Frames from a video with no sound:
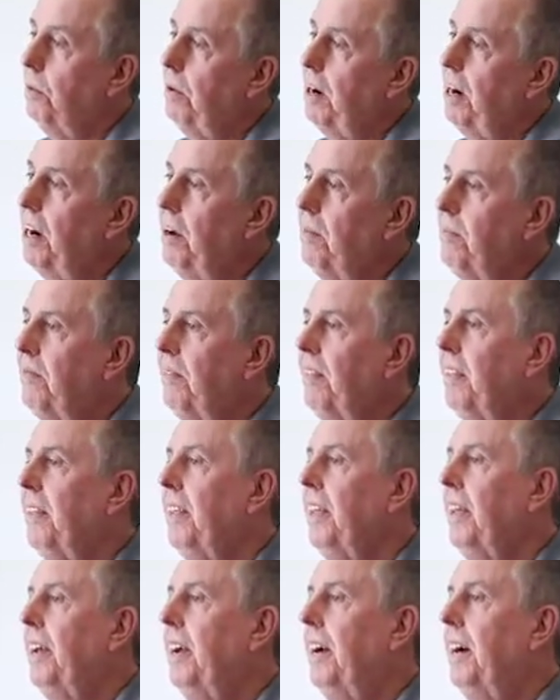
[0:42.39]
Ray,
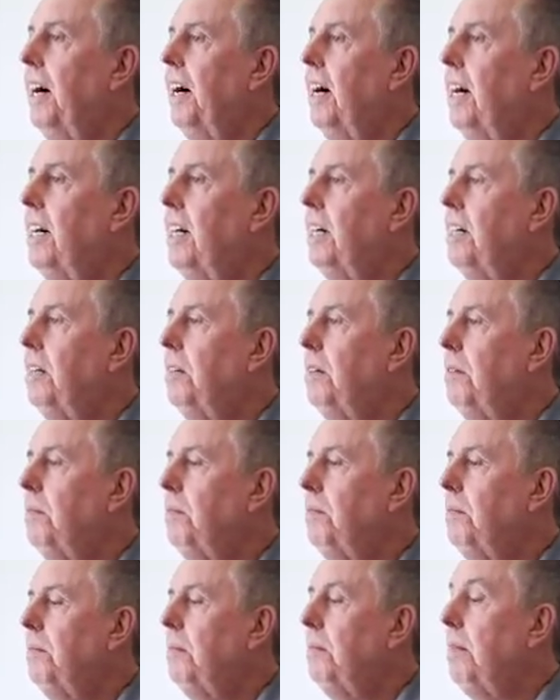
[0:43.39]

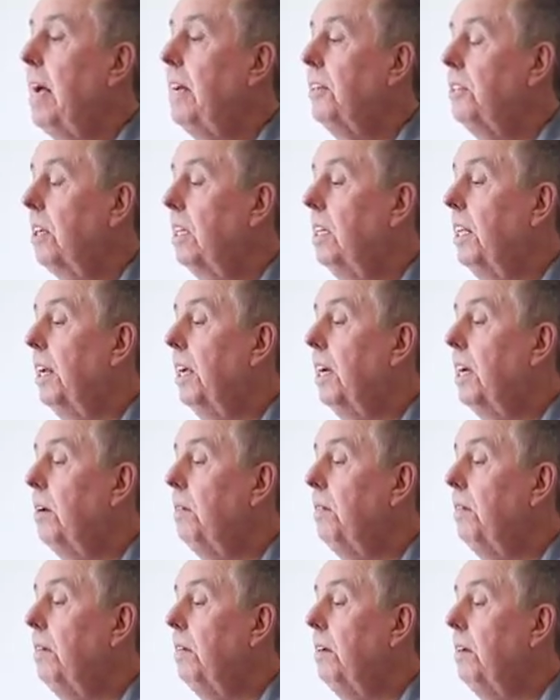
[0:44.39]
has a clinic
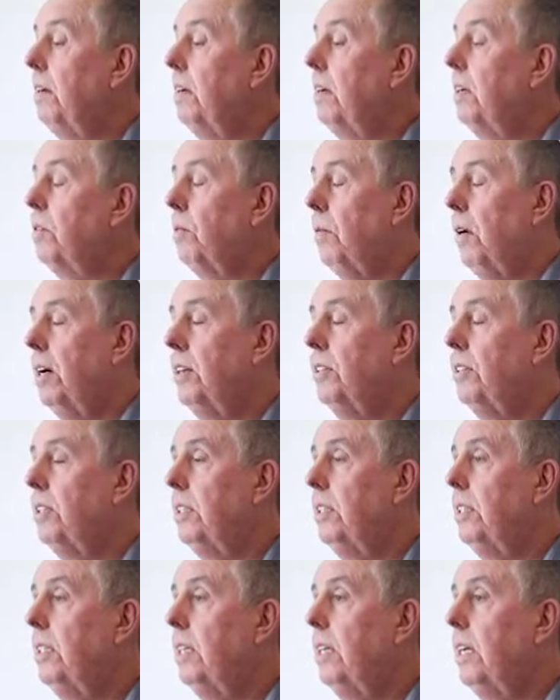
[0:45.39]
out in
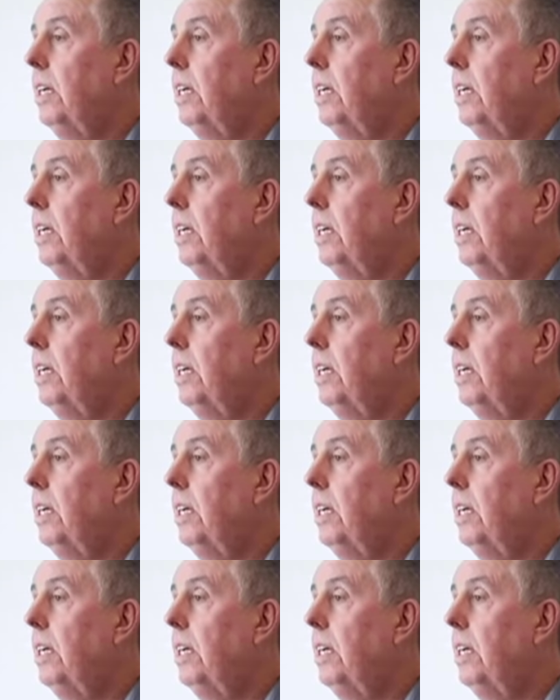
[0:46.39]
Tawasin,